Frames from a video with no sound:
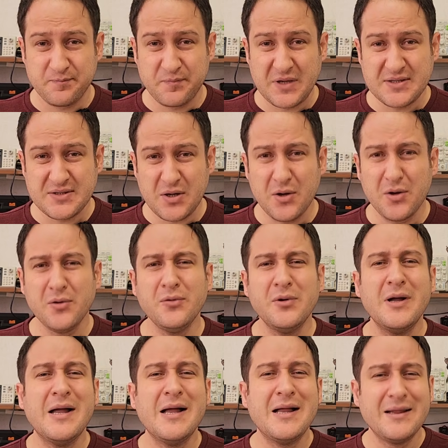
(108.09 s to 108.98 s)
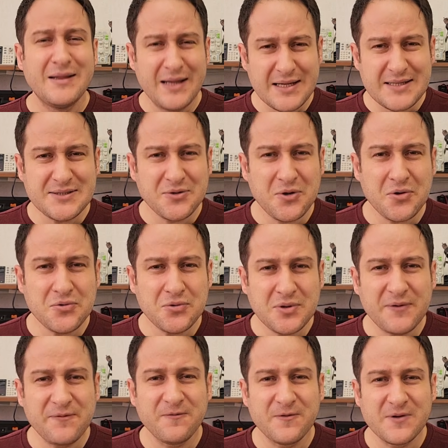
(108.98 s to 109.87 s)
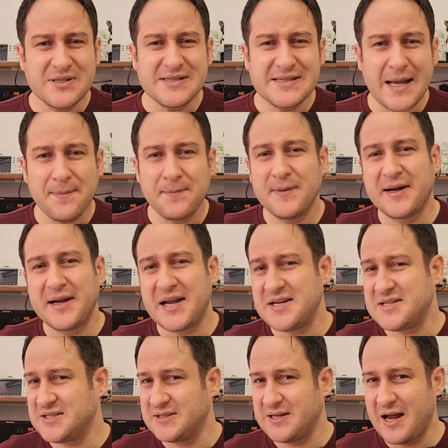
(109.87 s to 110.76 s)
So let's go to the first application.